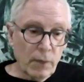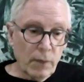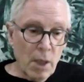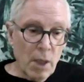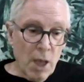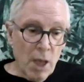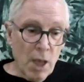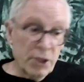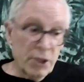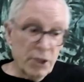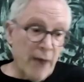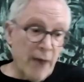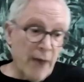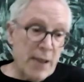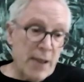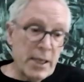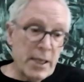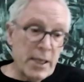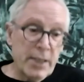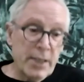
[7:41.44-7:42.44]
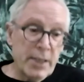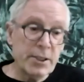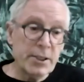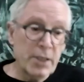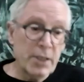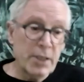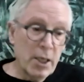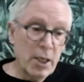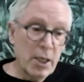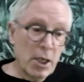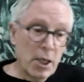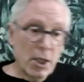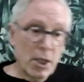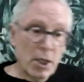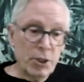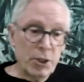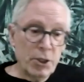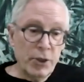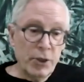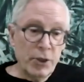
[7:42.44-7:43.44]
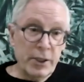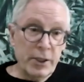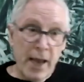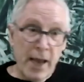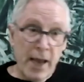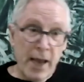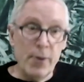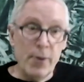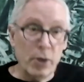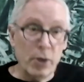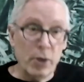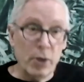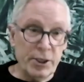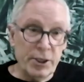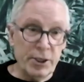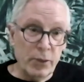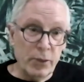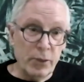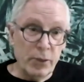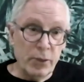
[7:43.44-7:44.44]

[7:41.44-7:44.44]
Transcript: sort of ideas to the table, as it were.